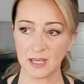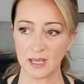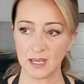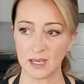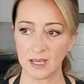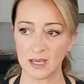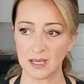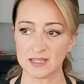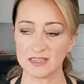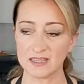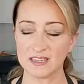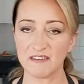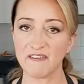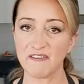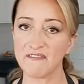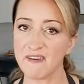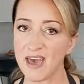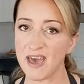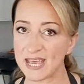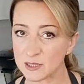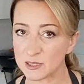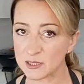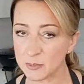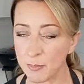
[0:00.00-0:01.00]
the
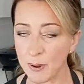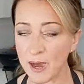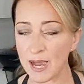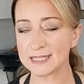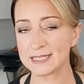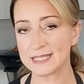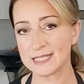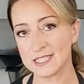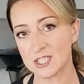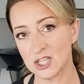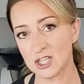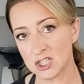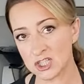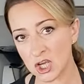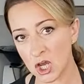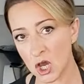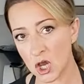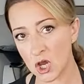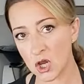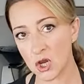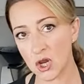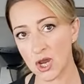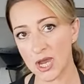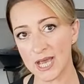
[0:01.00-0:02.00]
fat part is not
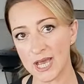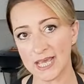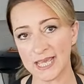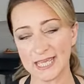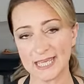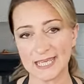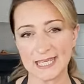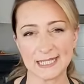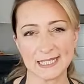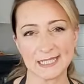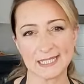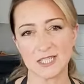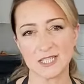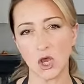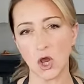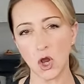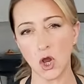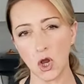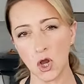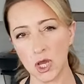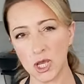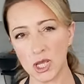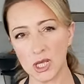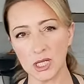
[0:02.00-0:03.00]
cocoa, is
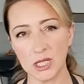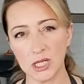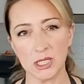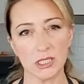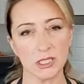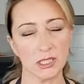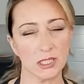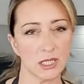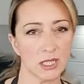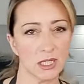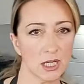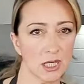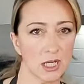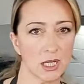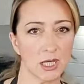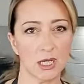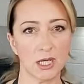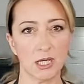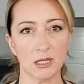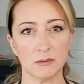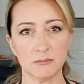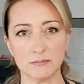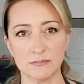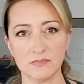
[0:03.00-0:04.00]
oil,
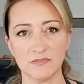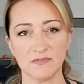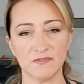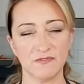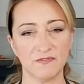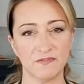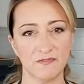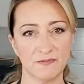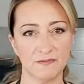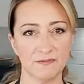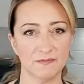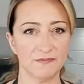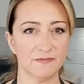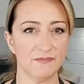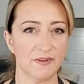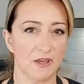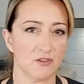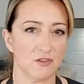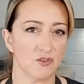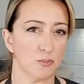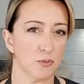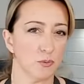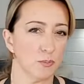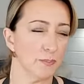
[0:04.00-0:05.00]

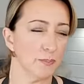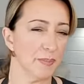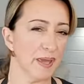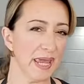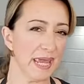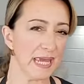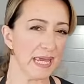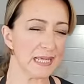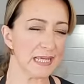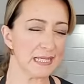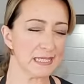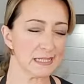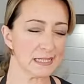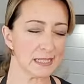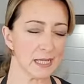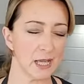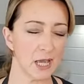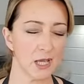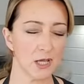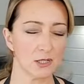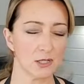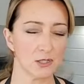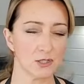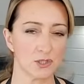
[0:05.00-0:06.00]
vegetable base,
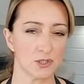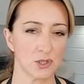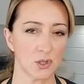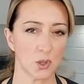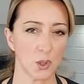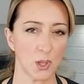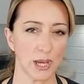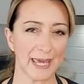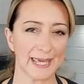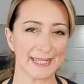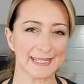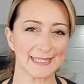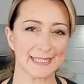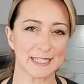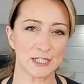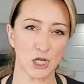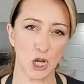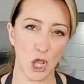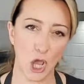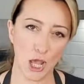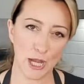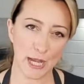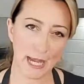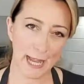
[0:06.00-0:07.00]
so it's
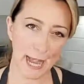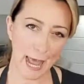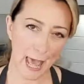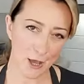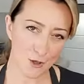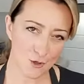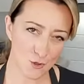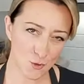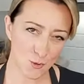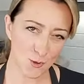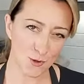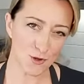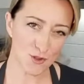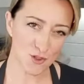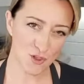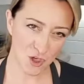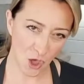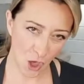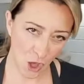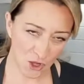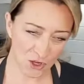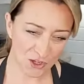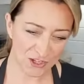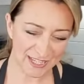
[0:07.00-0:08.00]
not an actual
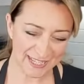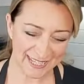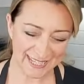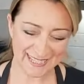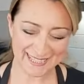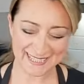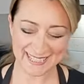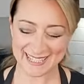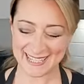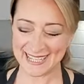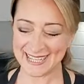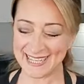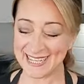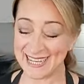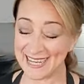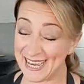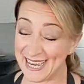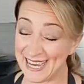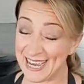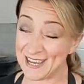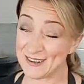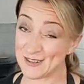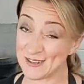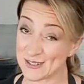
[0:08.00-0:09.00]
chocolate.
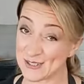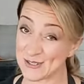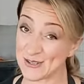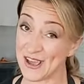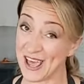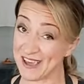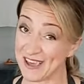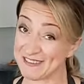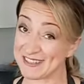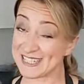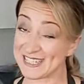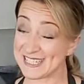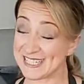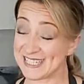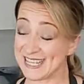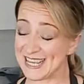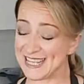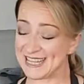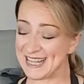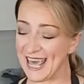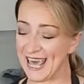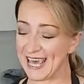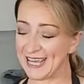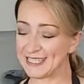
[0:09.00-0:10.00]
I also have to say
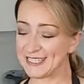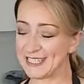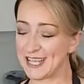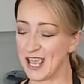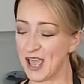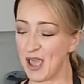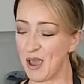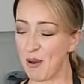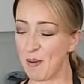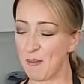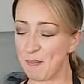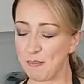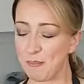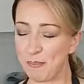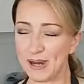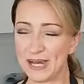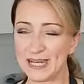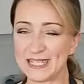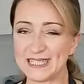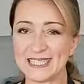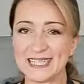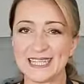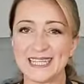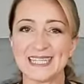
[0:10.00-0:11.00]
that,
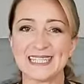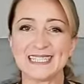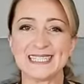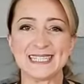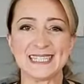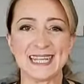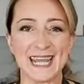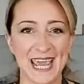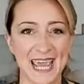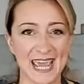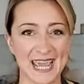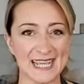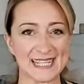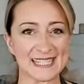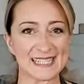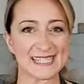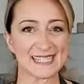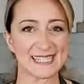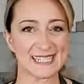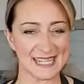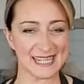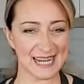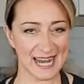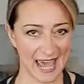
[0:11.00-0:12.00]
but it
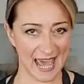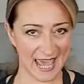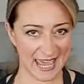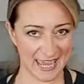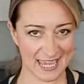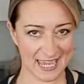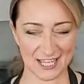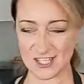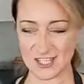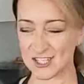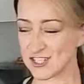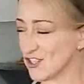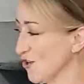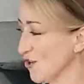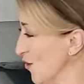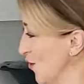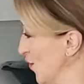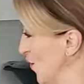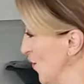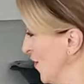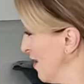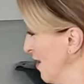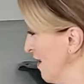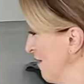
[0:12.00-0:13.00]
tastes like.
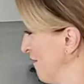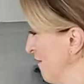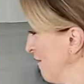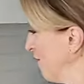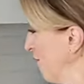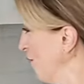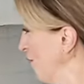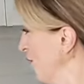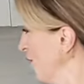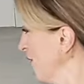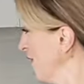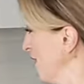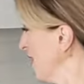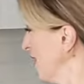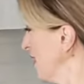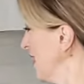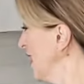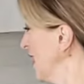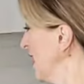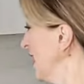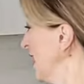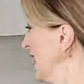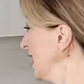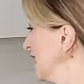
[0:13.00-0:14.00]
So for
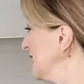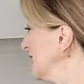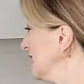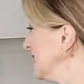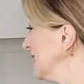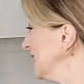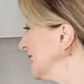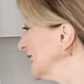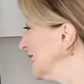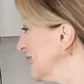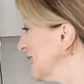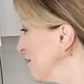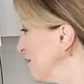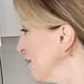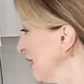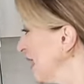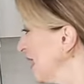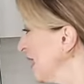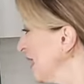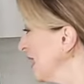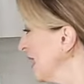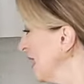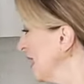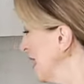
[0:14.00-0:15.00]
the
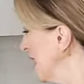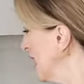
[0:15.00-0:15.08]
dipping,